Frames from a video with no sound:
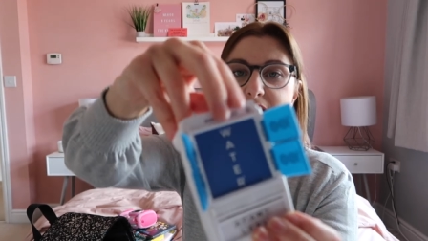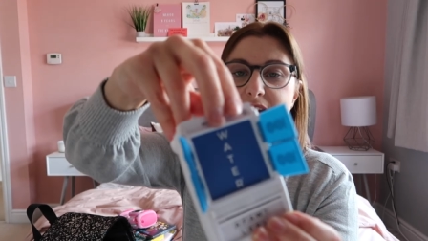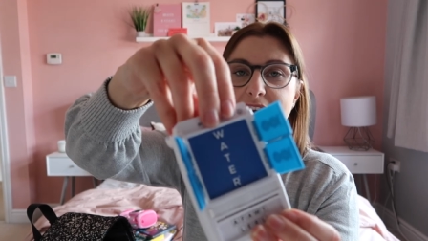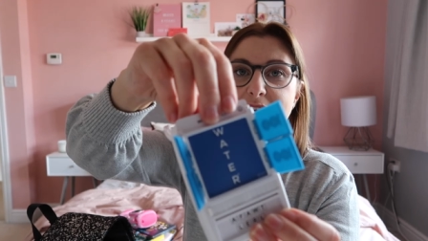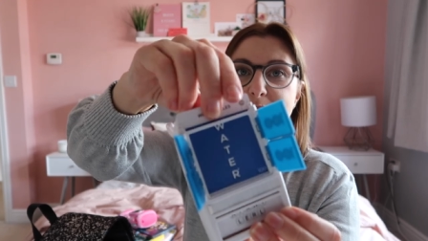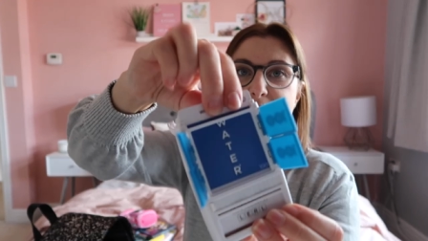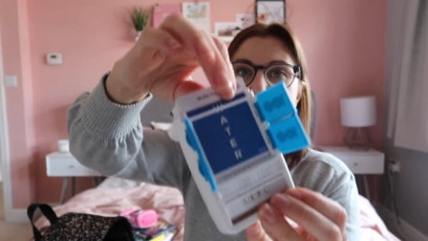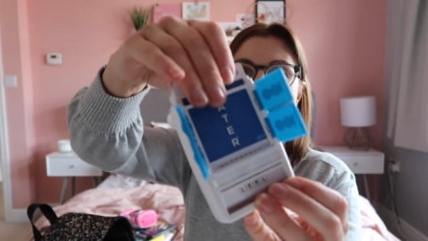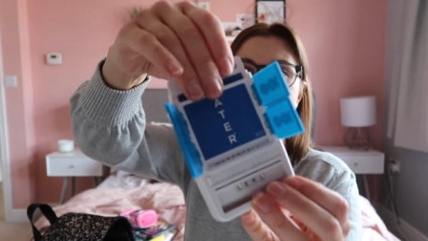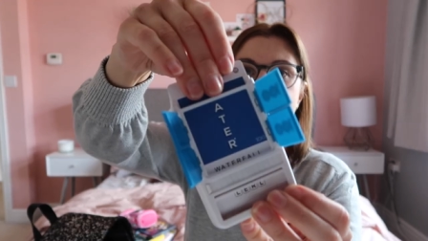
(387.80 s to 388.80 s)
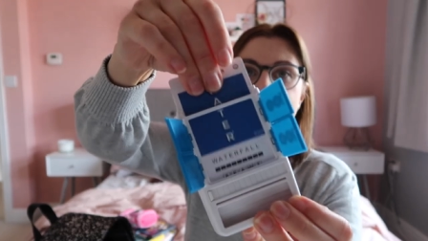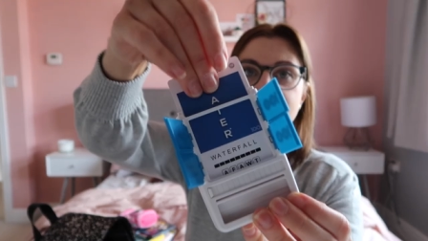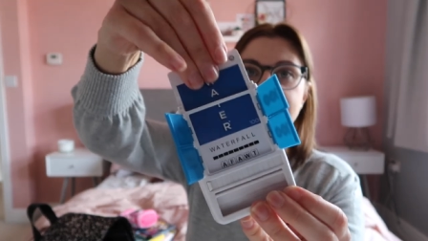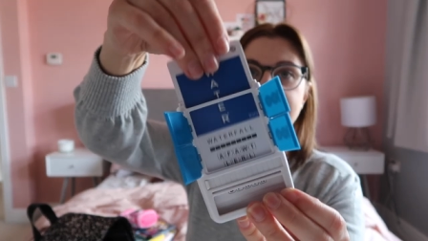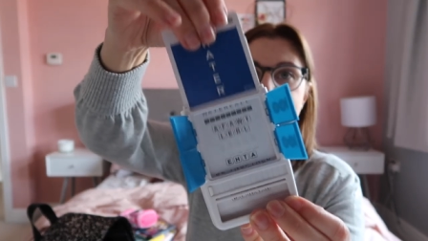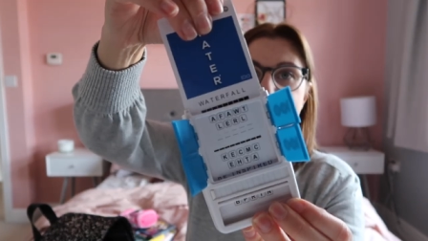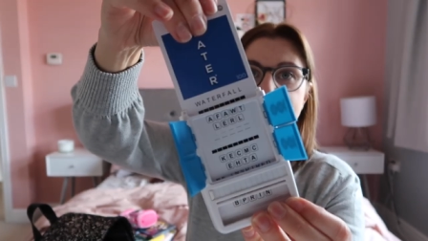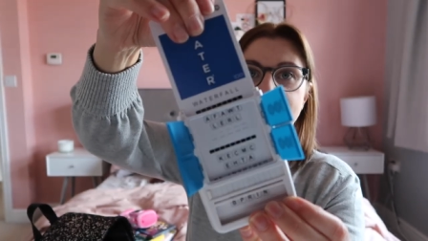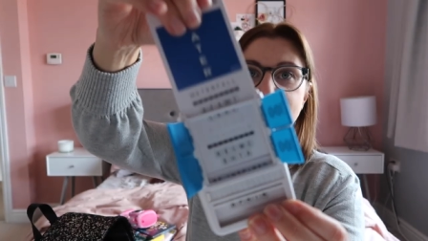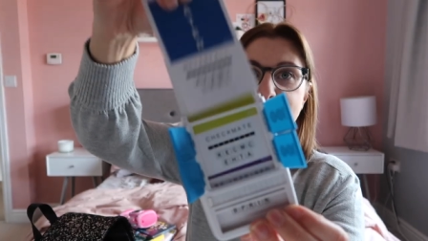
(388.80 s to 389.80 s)
games are on the main
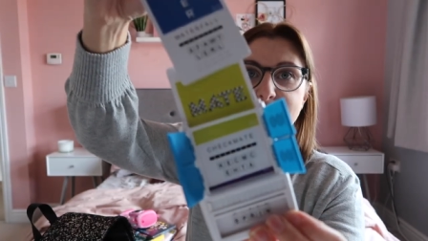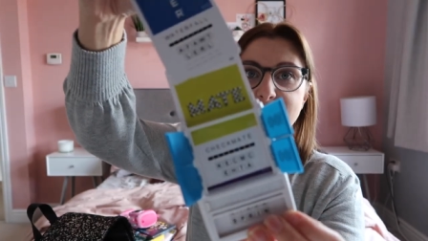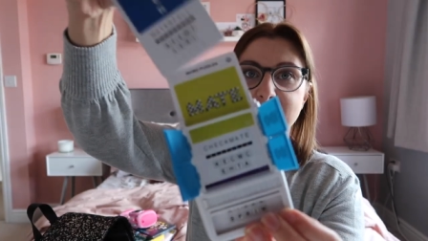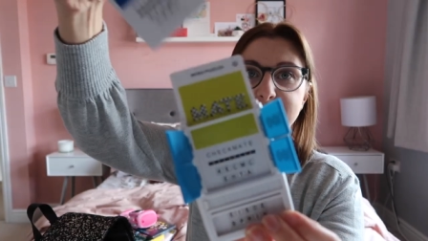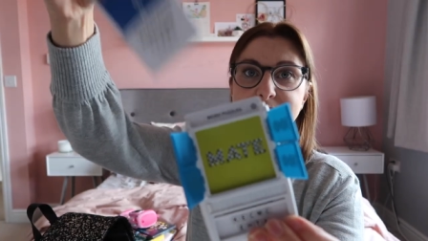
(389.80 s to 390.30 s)
card,